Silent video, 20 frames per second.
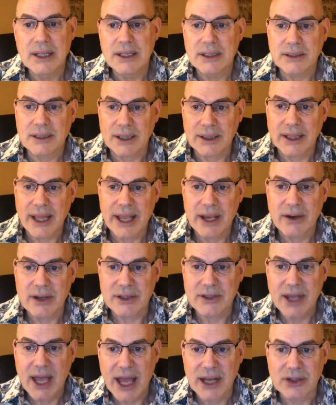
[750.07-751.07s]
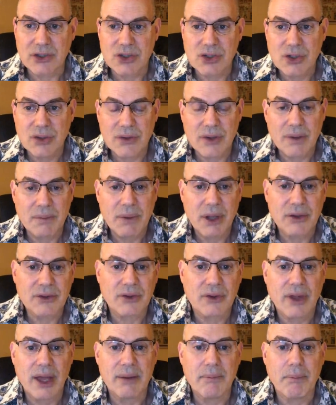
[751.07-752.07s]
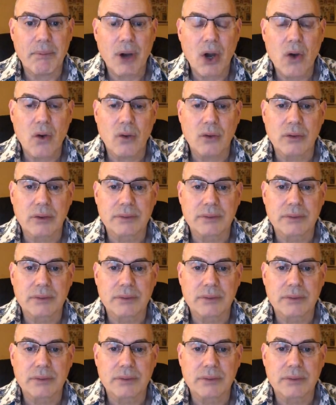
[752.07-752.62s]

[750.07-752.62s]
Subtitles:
The layer attached to the muscle and bone